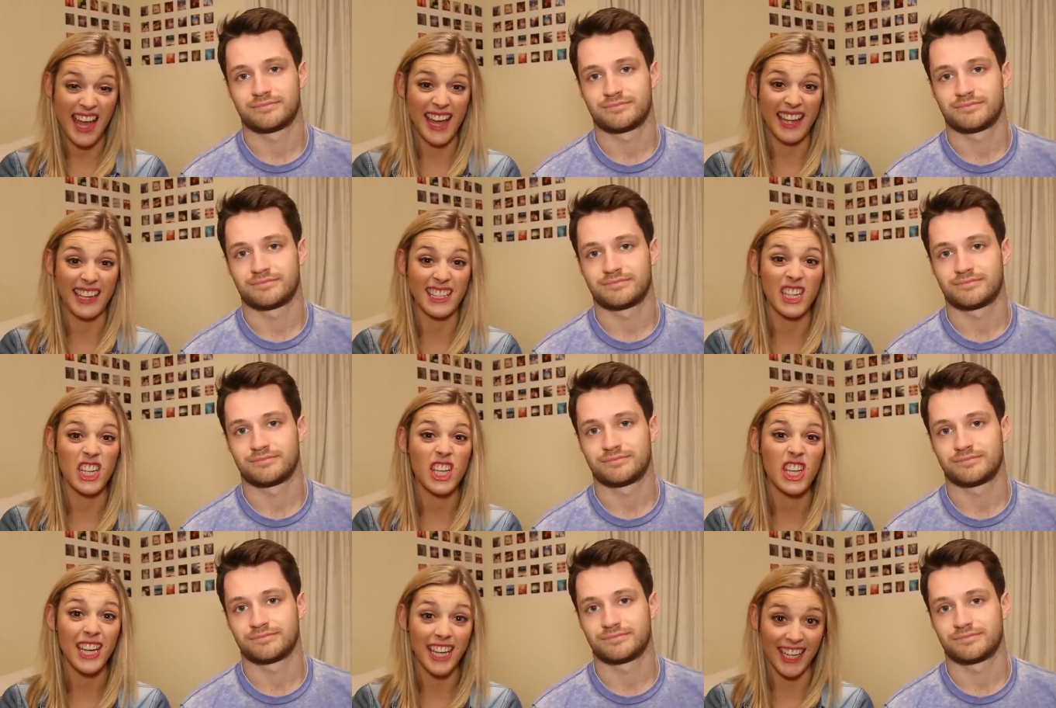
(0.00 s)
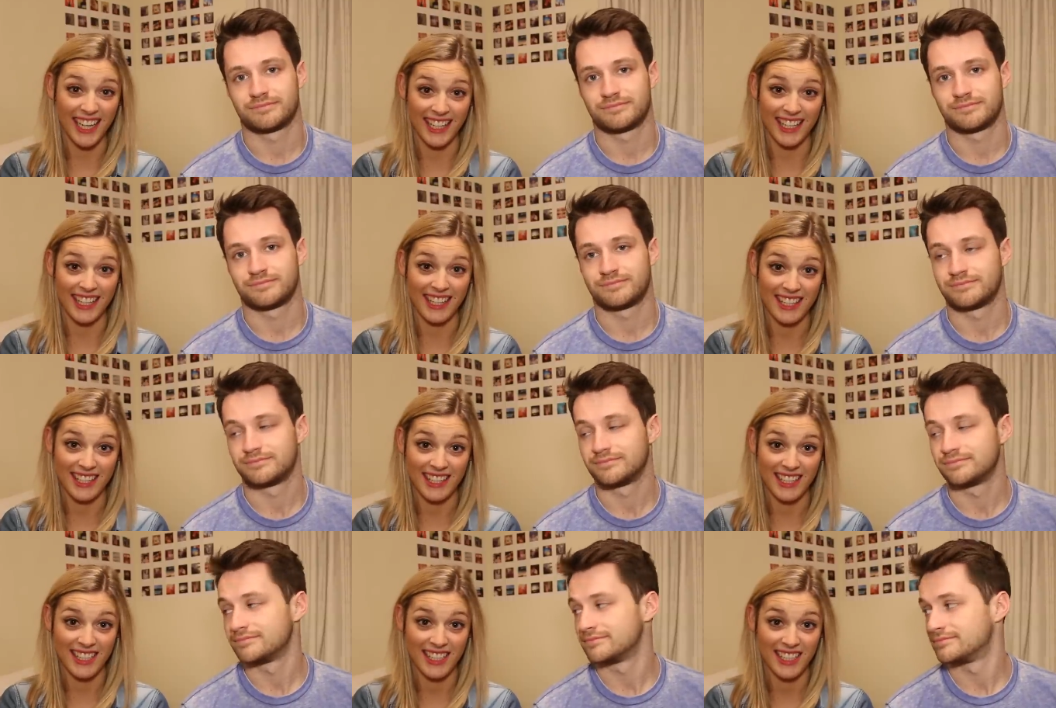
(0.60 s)
Speaker 1: and cheese.
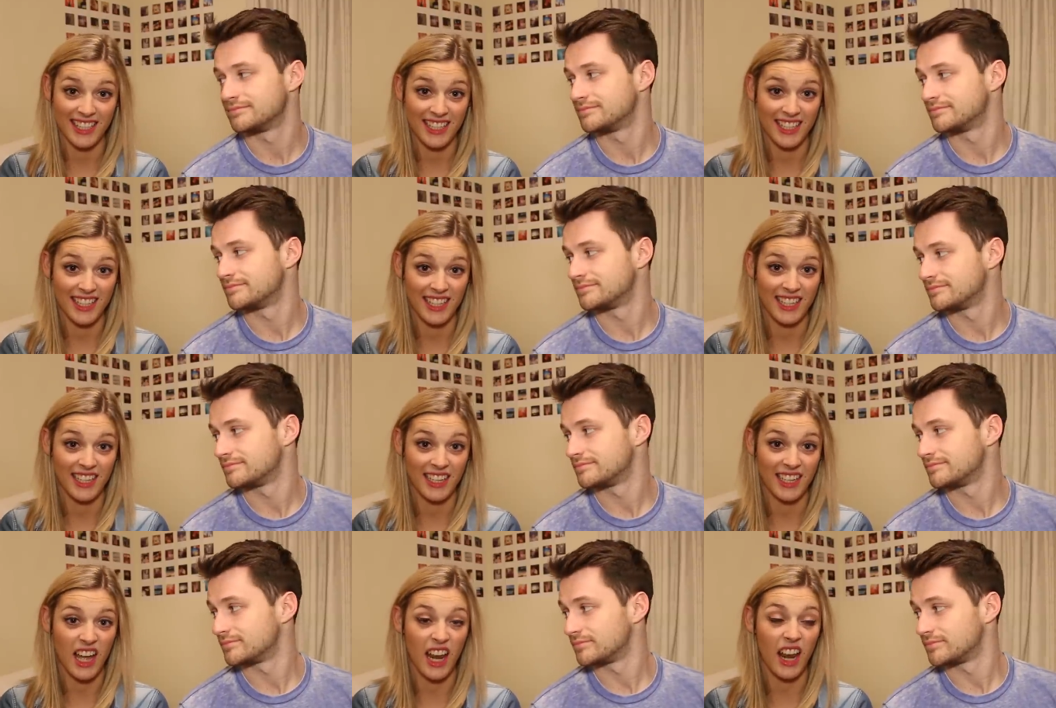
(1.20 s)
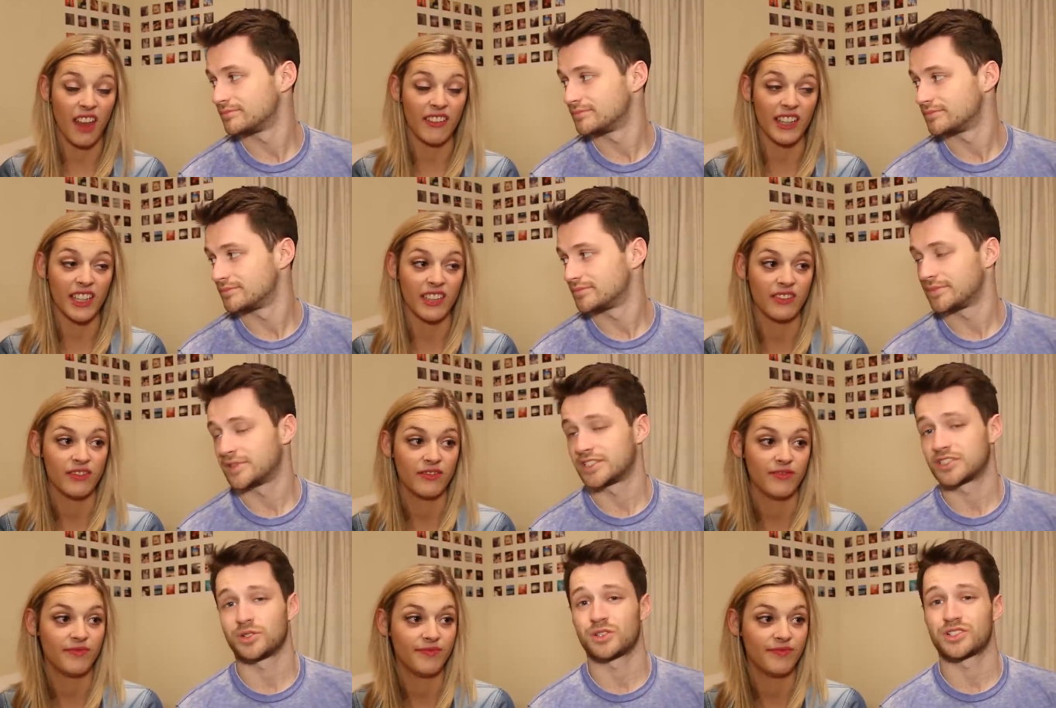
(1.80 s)
I love it.
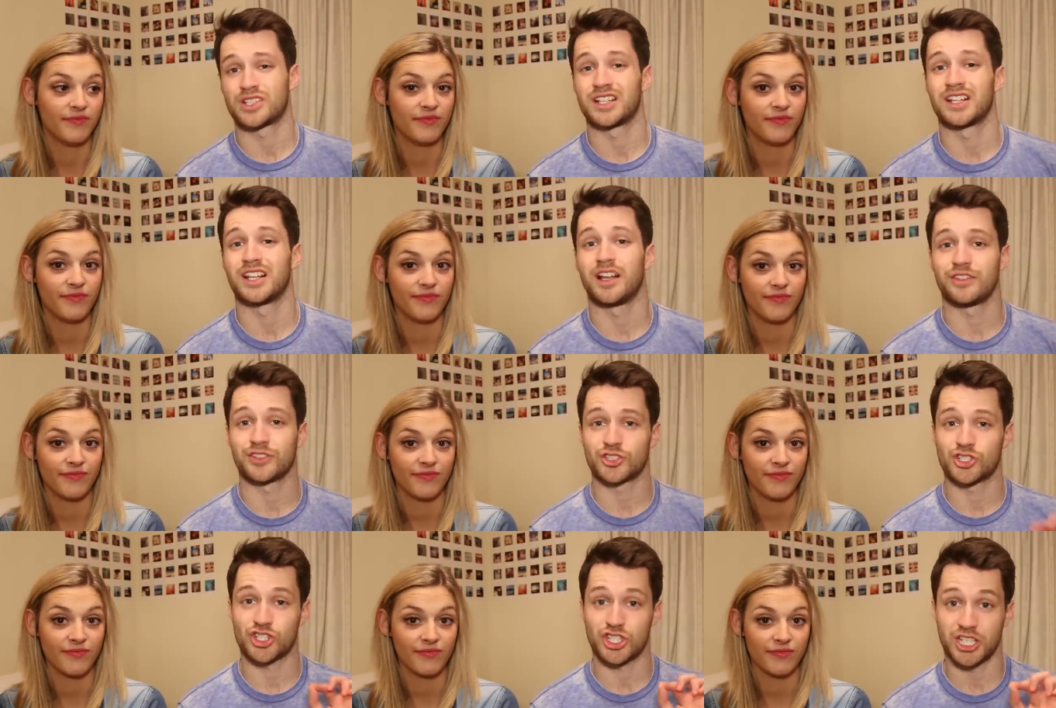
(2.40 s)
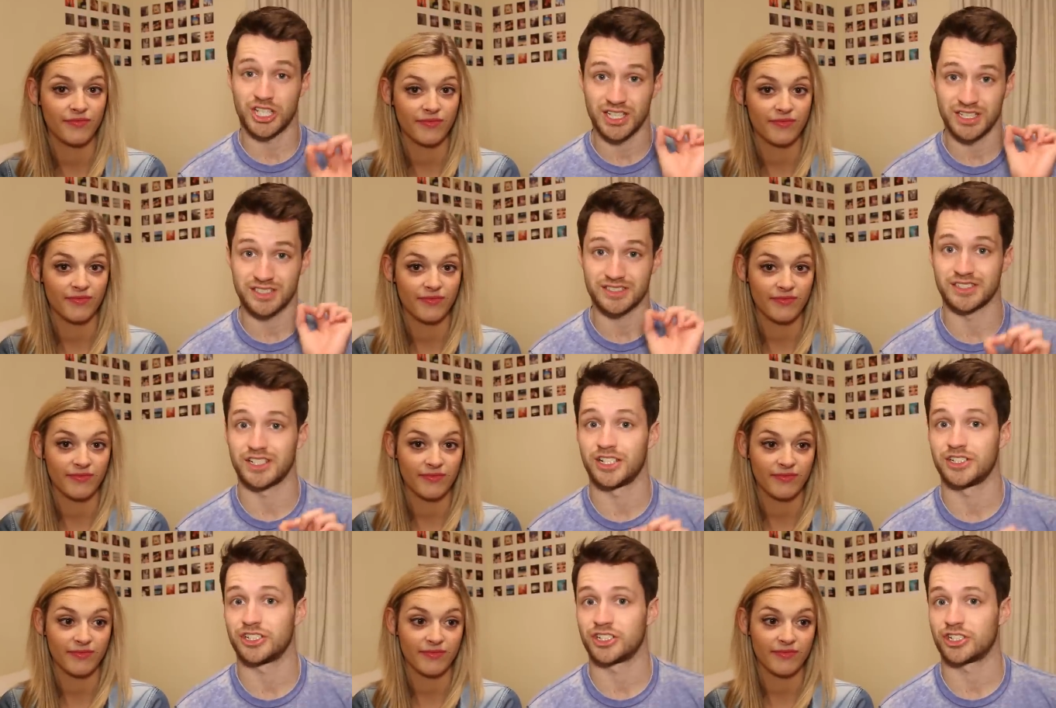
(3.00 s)
Speaker 2: So she loves
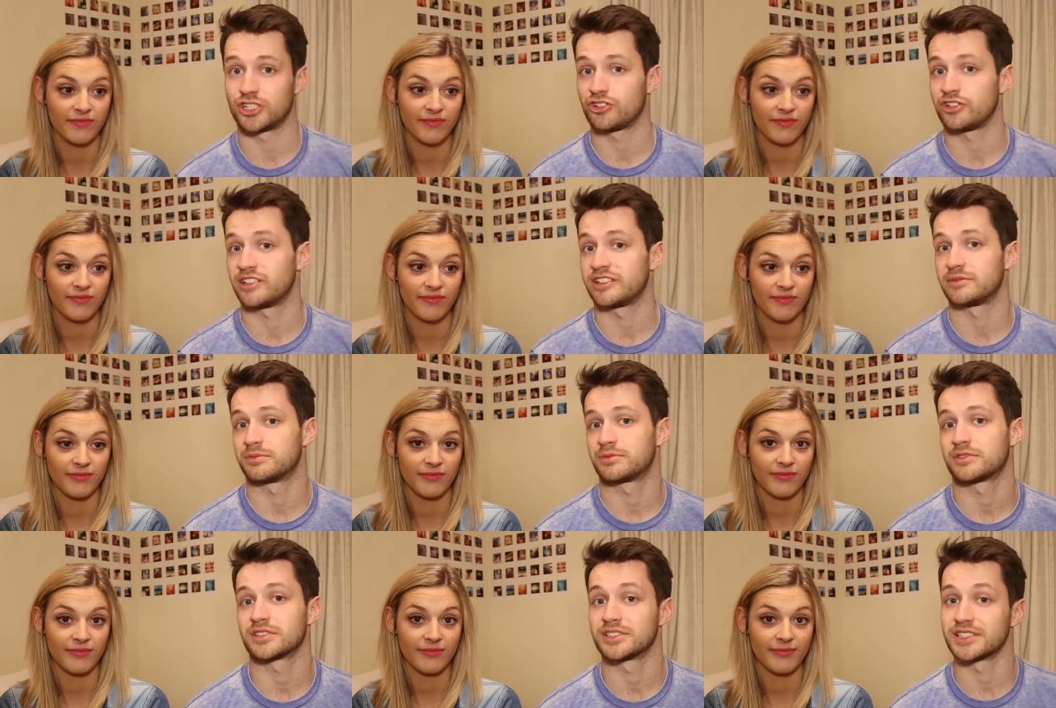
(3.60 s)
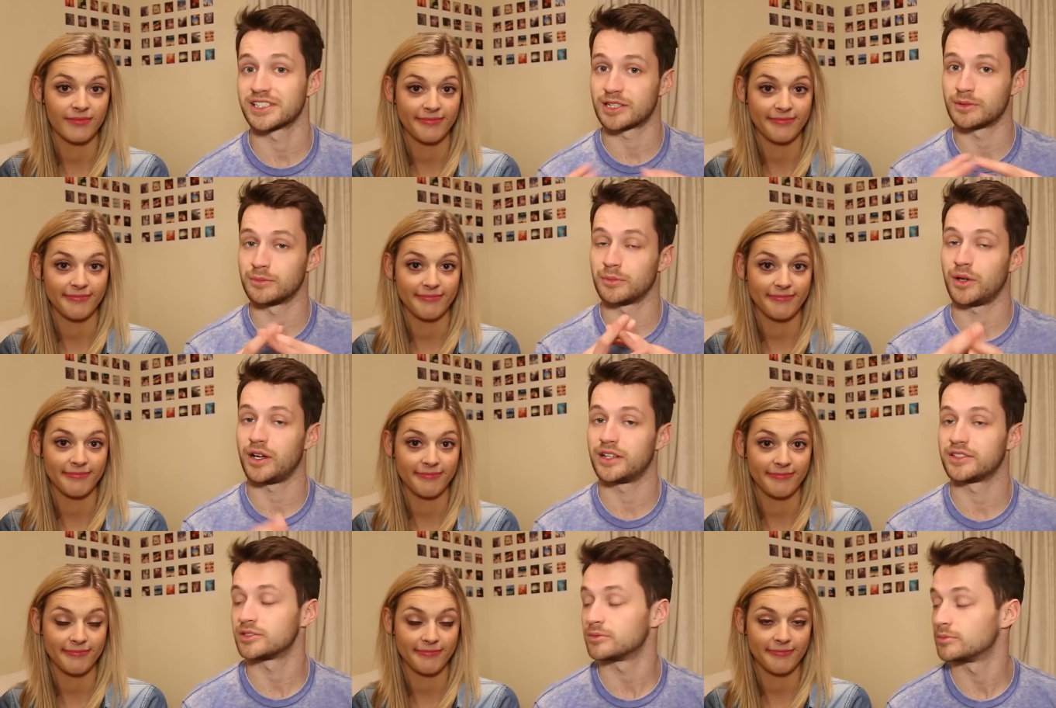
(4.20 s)
cheese and onion crisps because it
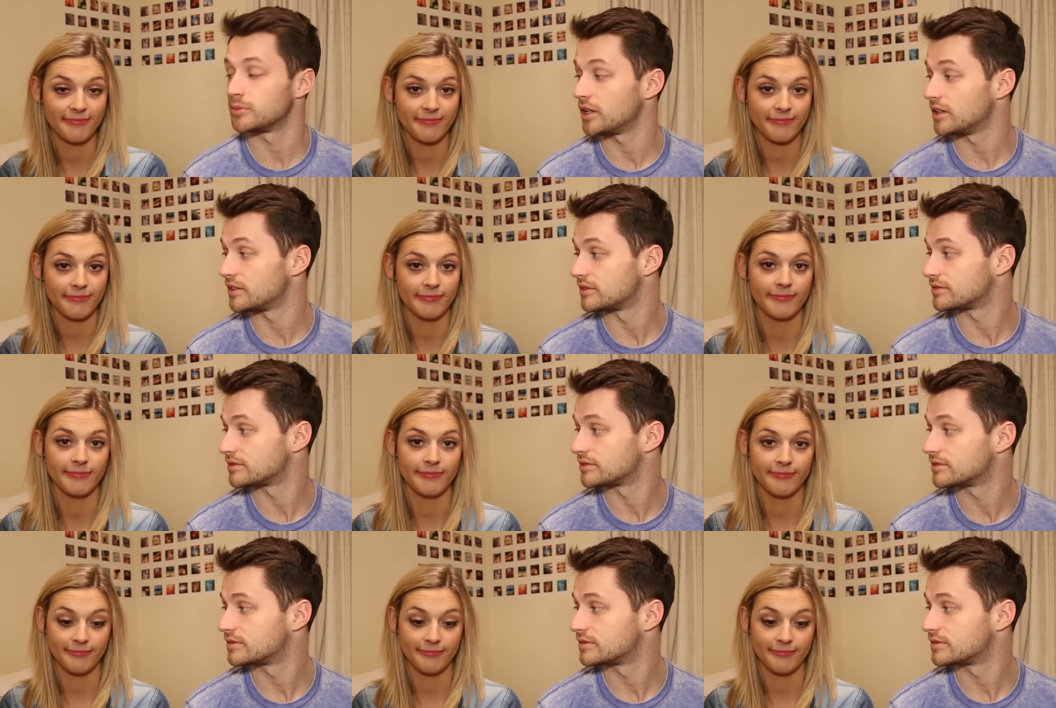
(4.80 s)
combines them both.